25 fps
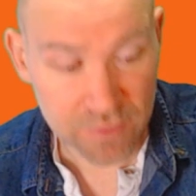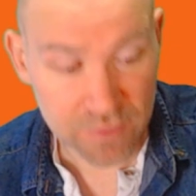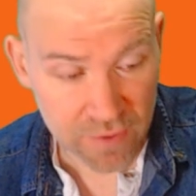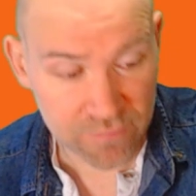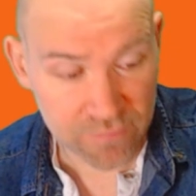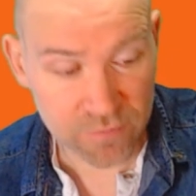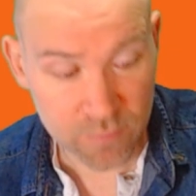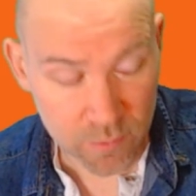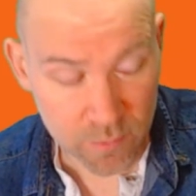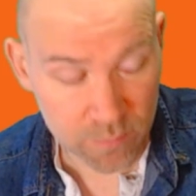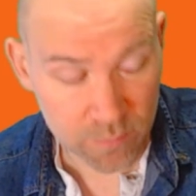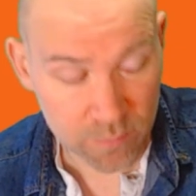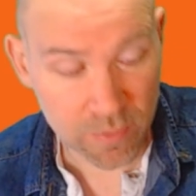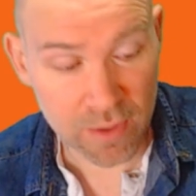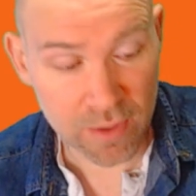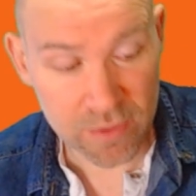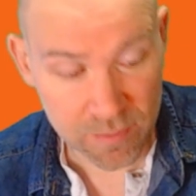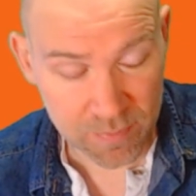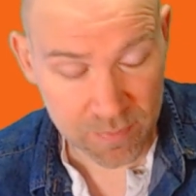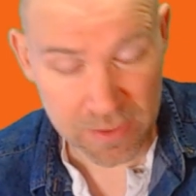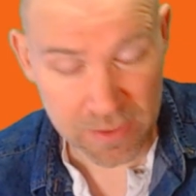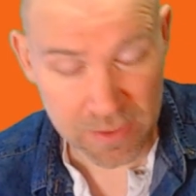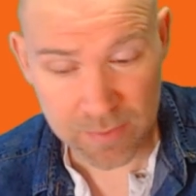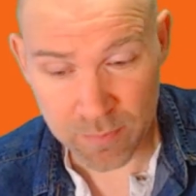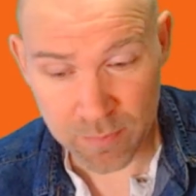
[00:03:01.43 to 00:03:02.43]
government by the
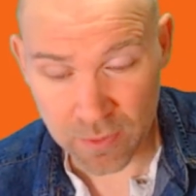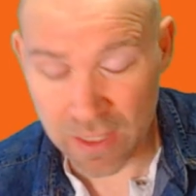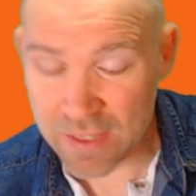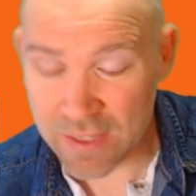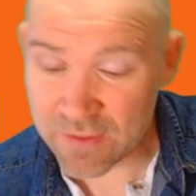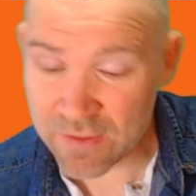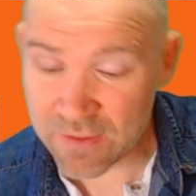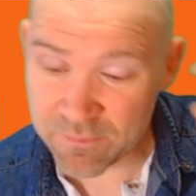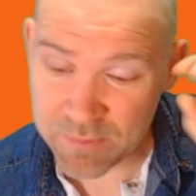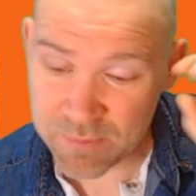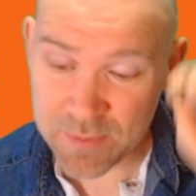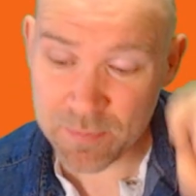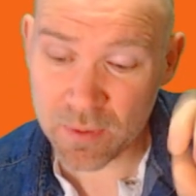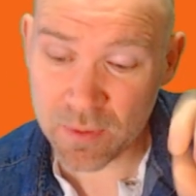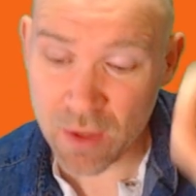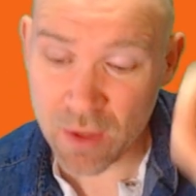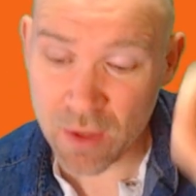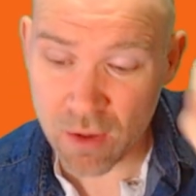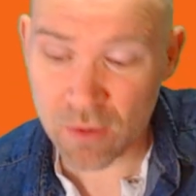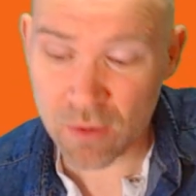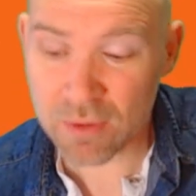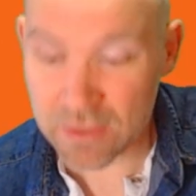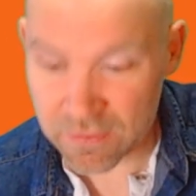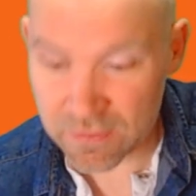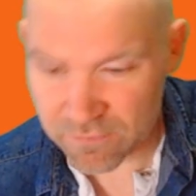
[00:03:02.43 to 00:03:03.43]
people. And if people
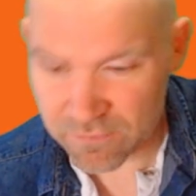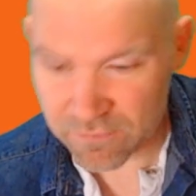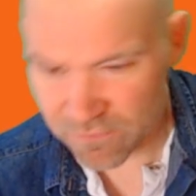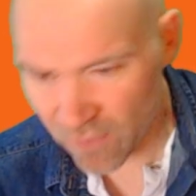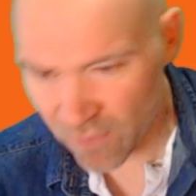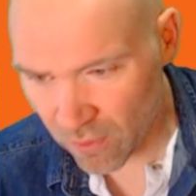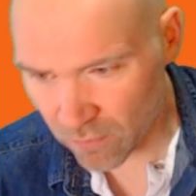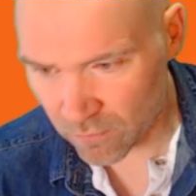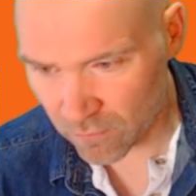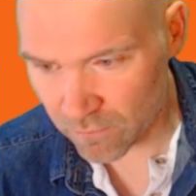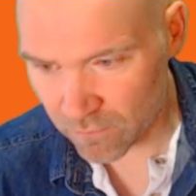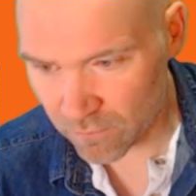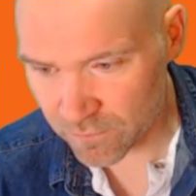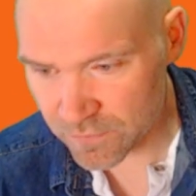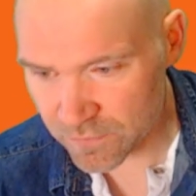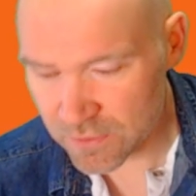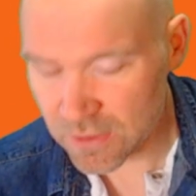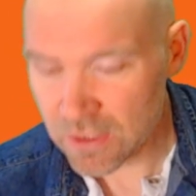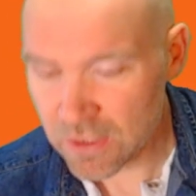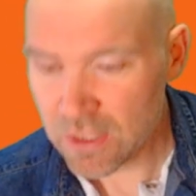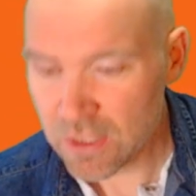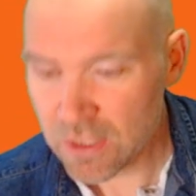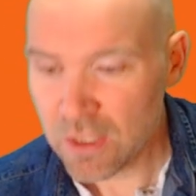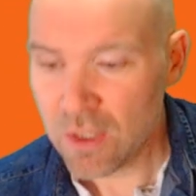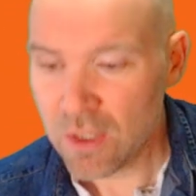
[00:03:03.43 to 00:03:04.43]
aren't involved
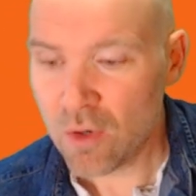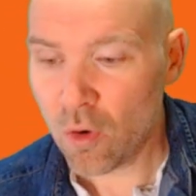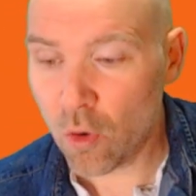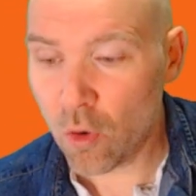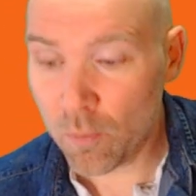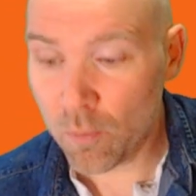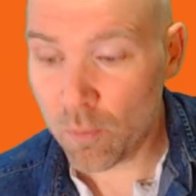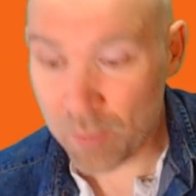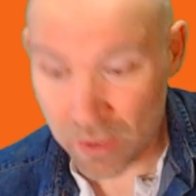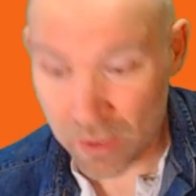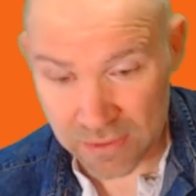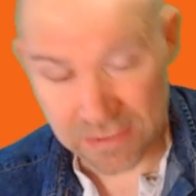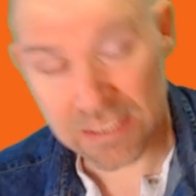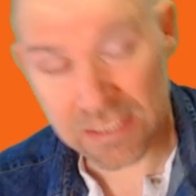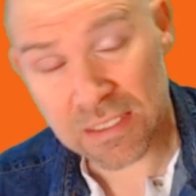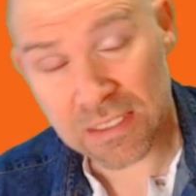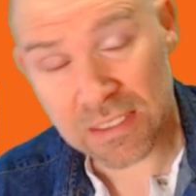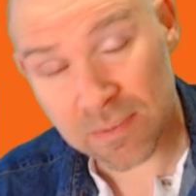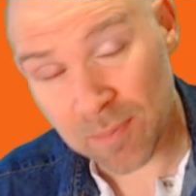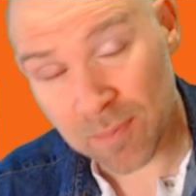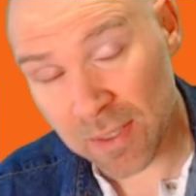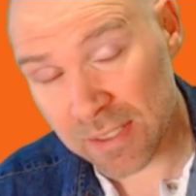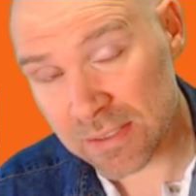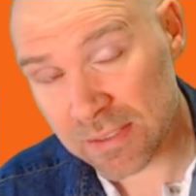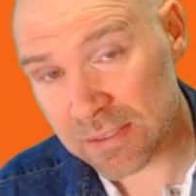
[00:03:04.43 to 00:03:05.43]
or
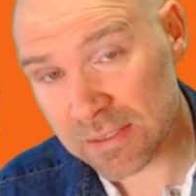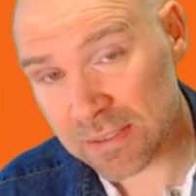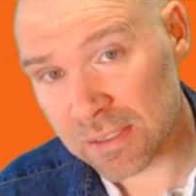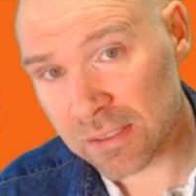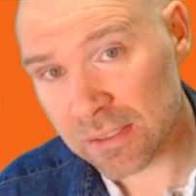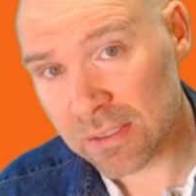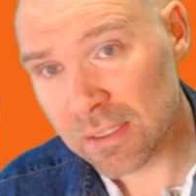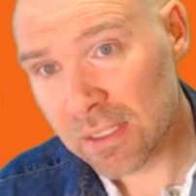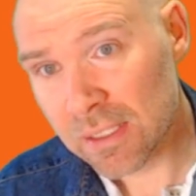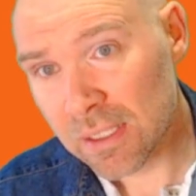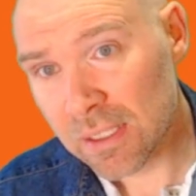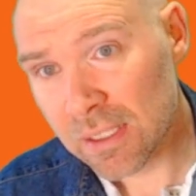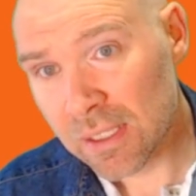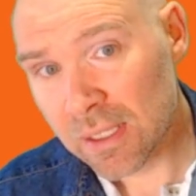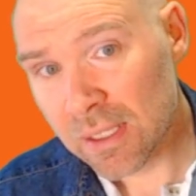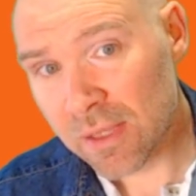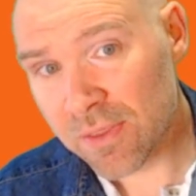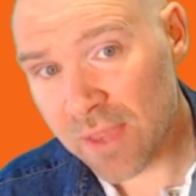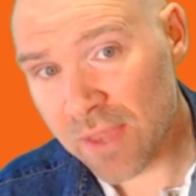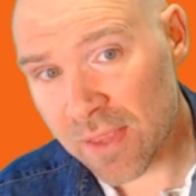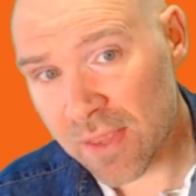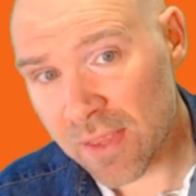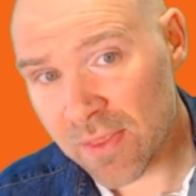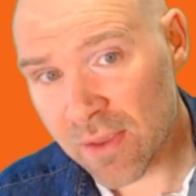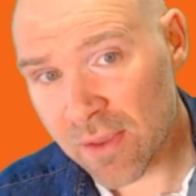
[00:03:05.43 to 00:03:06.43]
participating,
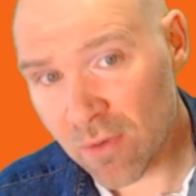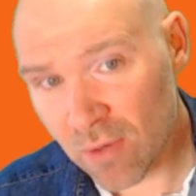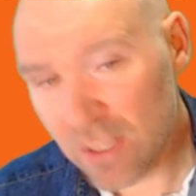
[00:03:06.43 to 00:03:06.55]
then there